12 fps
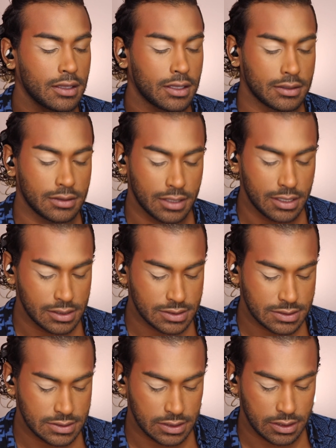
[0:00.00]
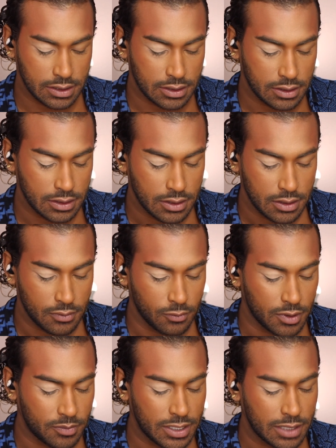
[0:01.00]
And let us see
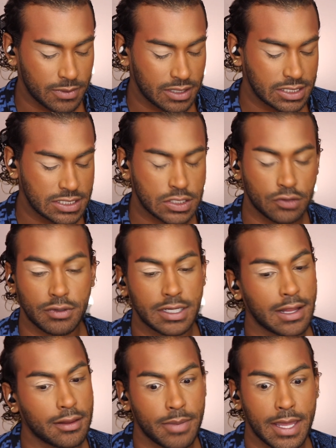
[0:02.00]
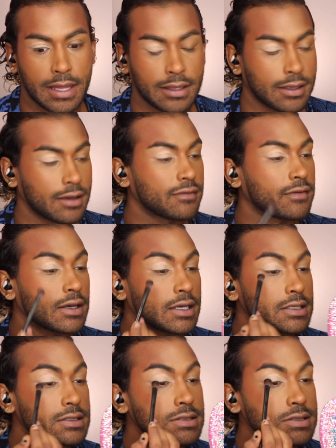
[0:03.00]
what pigment this $3 palette got for
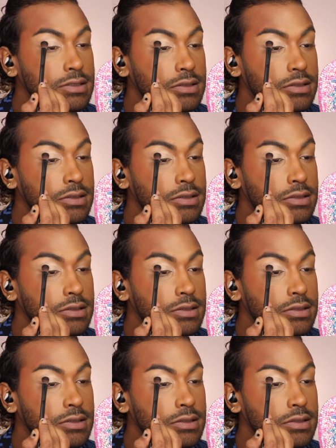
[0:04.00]
us.